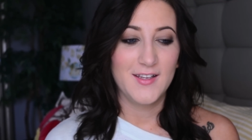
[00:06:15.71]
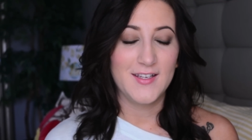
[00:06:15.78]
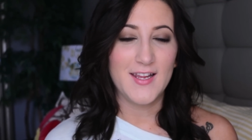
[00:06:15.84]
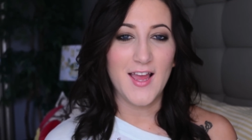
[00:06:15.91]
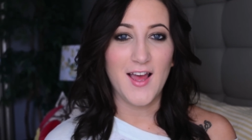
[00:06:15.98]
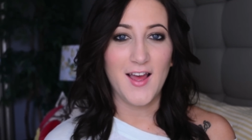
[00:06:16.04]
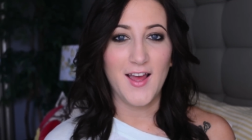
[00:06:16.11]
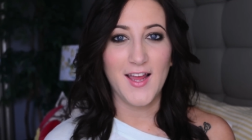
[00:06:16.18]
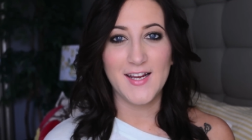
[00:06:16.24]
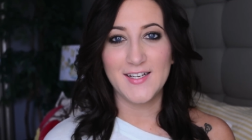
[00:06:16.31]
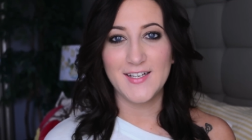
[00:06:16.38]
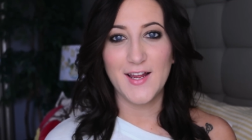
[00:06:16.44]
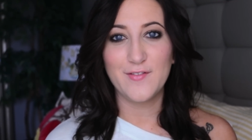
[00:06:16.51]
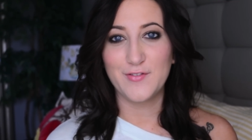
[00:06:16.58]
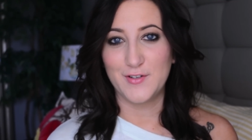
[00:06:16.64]
yeah, I
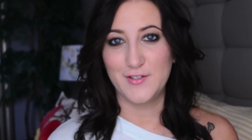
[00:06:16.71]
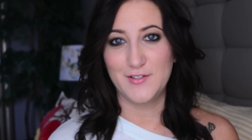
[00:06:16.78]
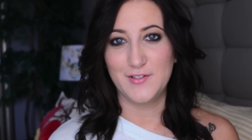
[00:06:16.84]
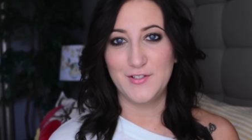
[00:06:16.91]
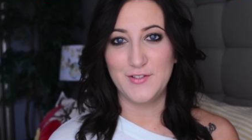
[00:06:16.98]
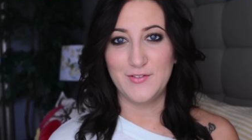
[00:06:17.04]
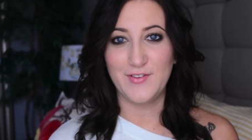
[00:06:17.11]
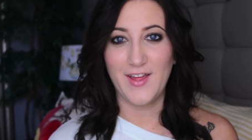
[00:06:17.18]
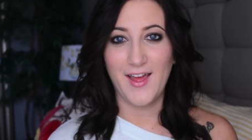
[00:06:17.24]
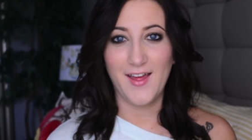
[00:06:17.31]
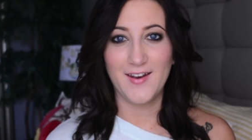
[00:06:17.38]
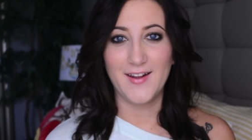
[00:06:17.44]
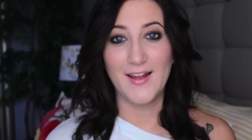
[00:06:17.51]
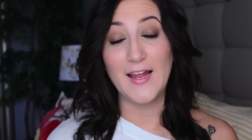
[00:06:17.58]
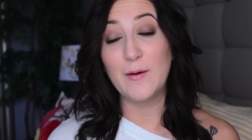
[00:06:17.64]
never do
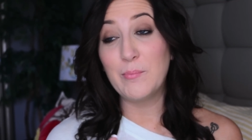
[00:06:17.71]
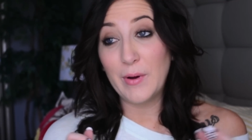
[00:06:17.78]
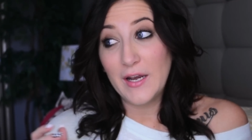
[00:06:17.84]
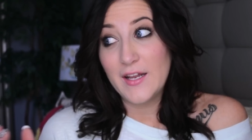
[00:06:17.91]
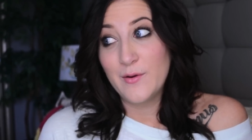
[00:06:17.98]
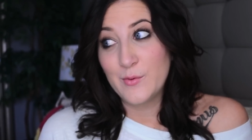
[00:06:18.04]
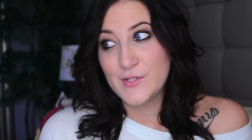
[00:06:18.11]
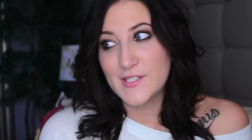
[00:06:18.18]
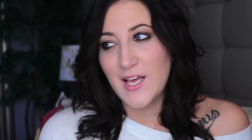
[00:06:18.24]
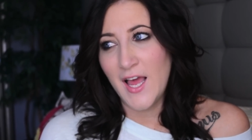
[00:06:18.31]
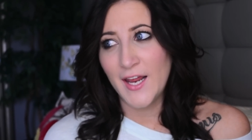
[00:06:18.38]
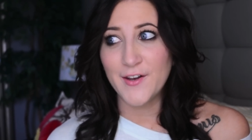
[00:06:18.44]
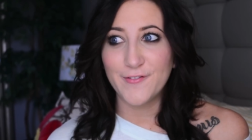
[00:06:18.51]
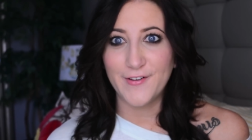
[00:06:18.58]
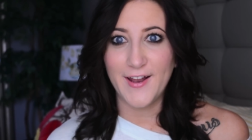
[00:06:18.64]
that. But it was
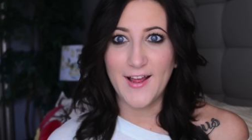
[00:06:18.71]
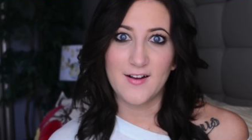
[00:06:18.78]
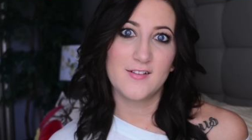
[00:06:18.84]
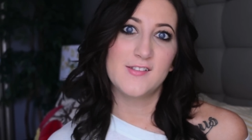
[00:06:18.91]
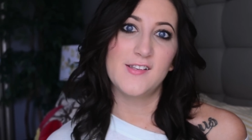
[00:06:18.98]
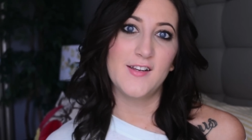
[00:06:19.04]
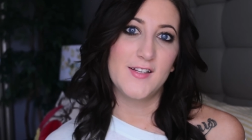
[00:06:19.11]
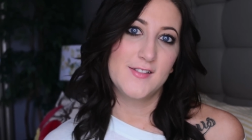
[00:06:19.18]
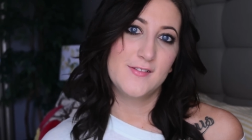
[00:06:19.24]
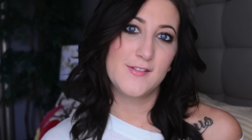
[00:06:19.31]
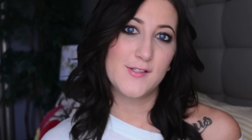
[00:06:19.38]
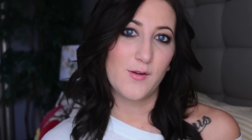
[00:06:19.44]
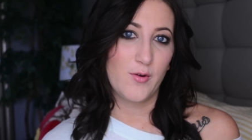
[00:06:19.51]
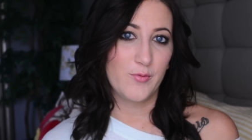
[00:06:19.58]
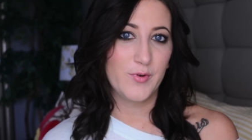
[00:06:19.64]
kind of an accident,
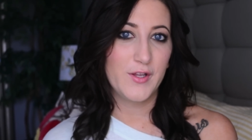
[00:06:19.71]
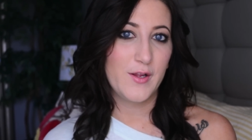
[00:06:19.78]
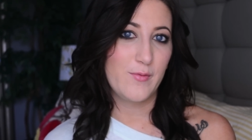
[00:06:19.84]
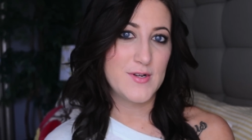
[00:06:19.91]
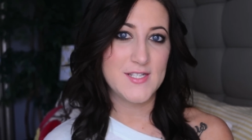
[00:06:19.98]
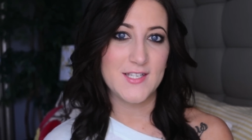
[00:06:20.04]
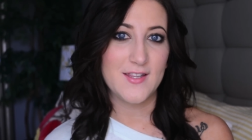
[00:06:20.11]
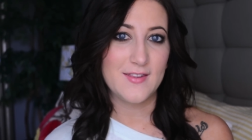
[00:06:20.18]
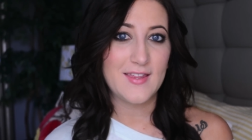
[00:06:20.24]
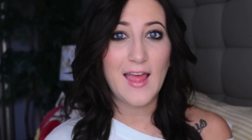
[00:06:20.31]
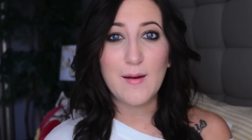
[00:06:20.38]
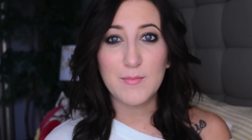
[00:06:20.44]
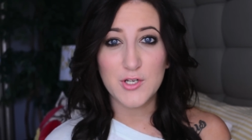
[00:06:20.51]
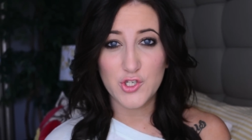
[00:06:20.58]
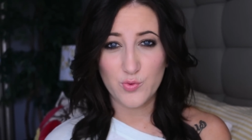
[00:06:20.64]
so it really wasn't
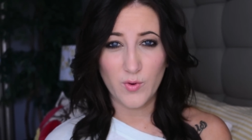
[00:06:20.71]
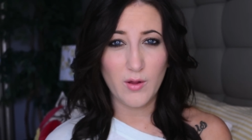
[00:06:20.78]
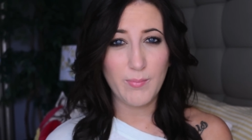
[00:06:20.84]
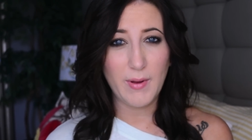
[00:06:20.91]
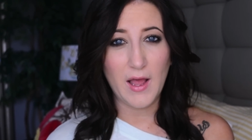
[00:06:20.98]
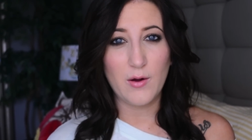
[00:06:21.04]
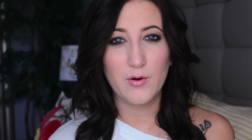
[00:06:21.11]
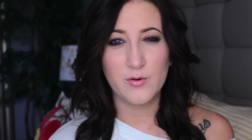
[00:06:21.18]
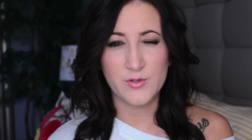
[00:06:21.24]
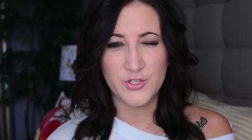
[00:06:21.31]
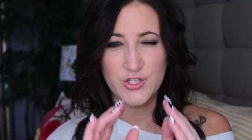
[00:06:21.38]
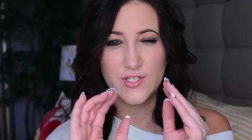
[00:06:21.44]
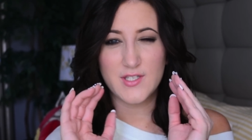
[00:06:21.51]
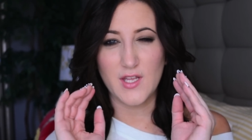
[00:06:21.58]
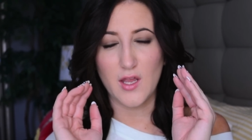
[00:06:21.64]
that much willpower. It was
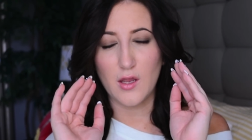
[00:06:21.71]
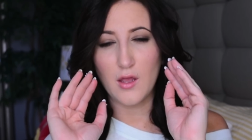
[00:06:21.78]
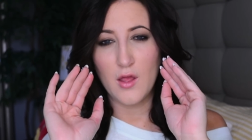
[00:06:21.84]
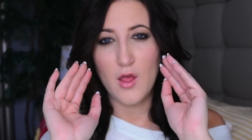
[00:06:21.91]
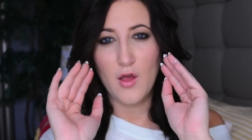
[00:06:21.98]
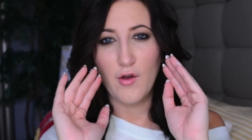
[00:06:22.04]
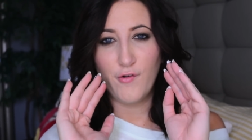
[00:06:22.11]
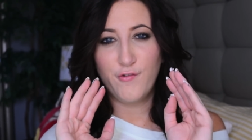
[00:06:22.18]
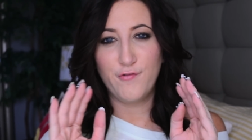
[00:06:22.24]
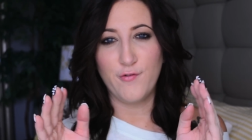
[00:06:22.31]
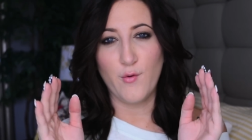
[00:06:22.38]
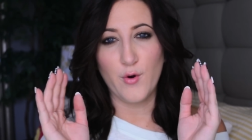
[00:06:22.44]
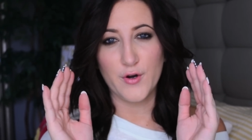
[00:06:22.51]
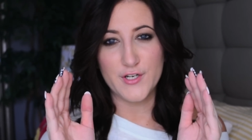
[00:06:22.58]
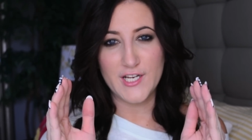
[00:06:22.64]
just like
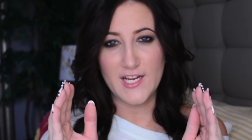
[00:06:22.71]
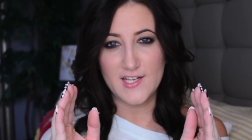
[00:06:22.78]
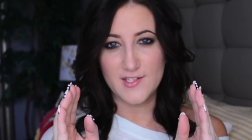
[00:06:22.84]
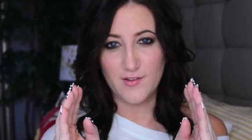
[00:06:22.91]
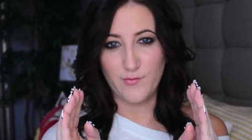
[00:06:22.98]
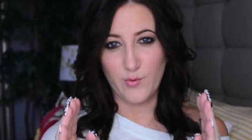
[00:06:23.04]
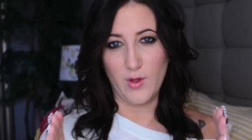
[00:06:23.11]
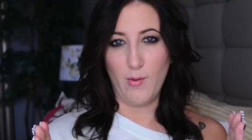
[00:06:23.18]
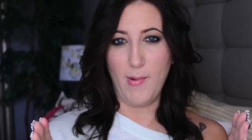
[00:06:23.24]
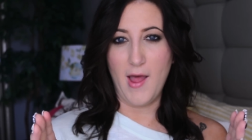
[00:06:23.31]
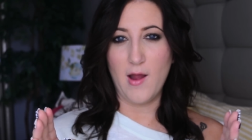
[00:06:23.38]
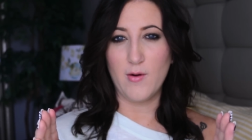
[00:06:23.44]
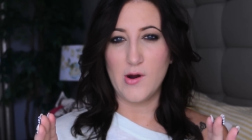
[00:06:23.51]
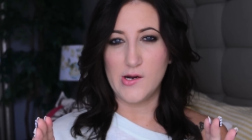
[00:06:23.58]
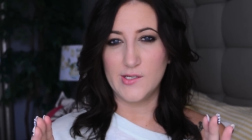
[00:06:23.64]
four days of
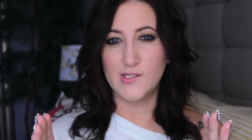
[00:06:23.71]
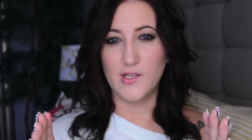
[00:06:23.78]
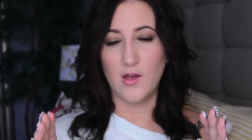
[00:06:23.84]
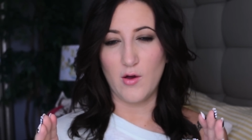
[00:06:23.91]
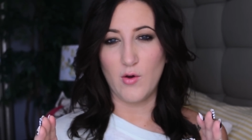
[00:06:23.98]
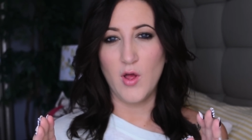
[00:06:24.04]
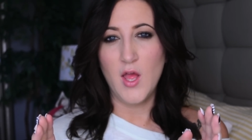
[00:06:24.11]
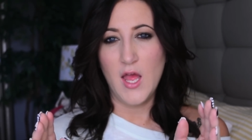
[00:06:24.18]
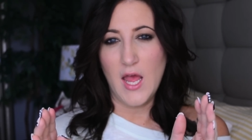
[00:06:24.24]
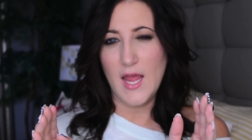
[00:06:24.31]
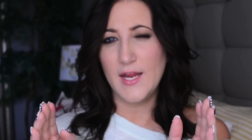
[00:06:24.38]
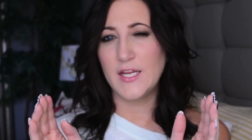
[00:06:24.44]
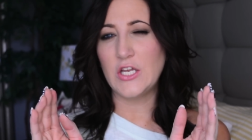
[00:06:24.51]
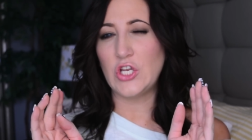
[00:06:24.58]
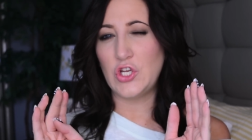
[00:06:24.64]
willpower. So
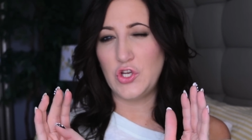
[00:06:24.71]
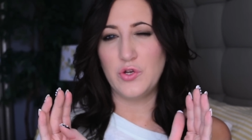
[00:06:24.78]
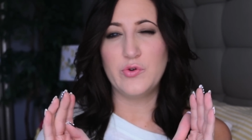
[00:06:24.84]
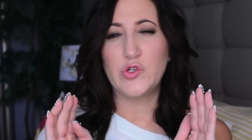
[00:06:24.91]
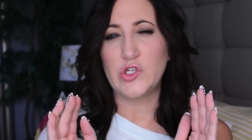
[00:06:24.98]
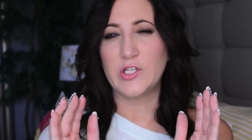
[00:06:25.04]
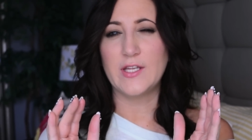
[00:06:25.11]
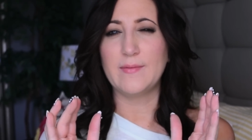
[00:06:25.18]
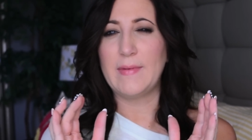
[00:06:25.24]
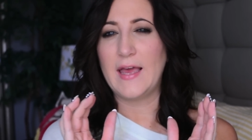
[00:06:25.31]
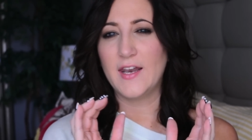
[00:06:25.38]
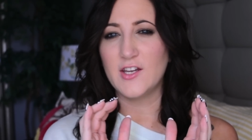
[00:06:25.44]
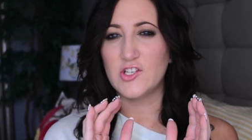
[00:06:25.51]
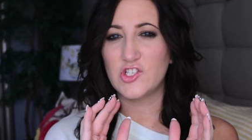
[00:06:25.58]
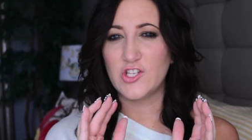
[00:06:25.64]
I can usually
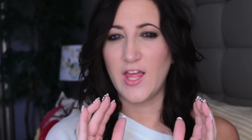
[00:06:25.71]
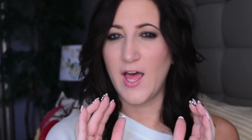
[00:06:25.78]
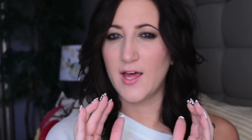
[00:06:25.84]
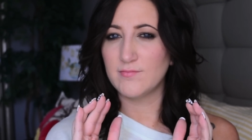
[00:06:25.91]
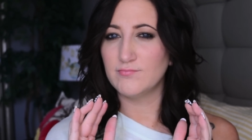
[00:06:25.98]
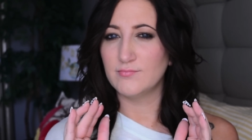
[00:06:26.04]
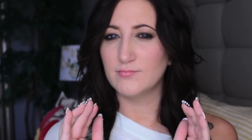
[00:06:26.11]
manage that.